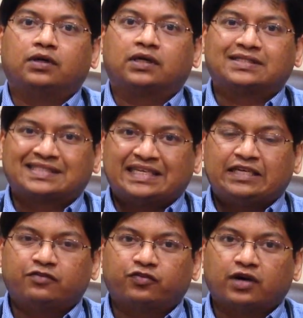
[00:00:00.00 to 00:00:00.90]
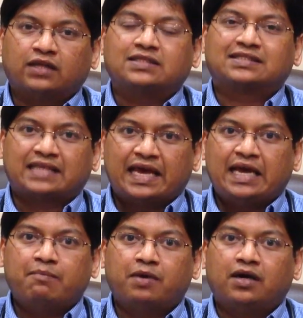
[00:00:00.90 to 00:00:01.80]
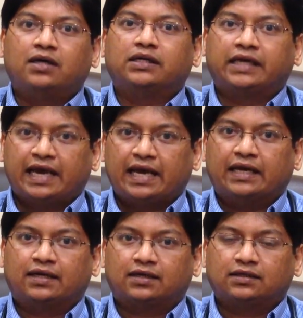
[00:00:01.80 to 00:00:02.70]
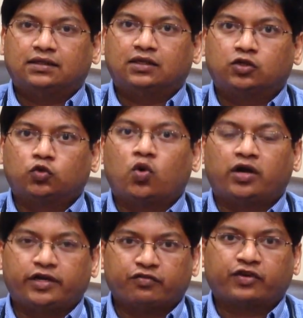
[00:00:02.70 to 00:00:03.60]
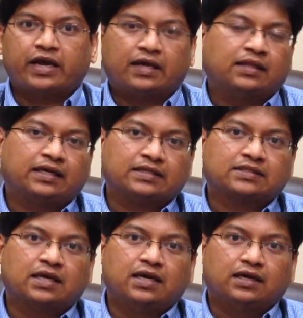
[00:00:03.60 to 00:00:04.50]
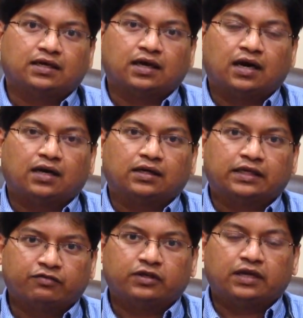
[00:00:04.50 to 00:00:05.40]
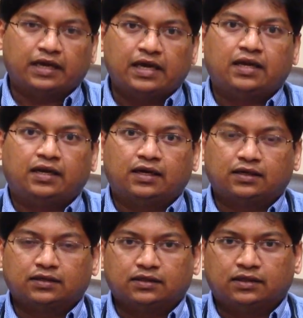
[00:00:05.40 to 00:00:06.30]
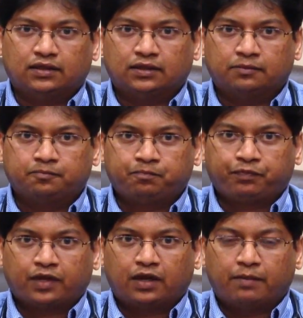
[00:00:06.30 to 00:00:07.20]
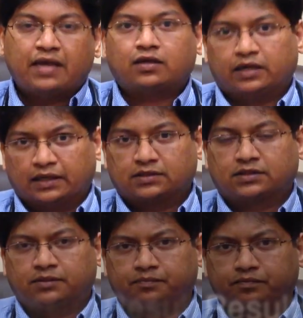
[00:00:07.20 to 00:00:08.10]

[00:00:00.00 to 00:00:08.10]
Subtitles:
receive the same care, the good quality of care that is given in the main clinics.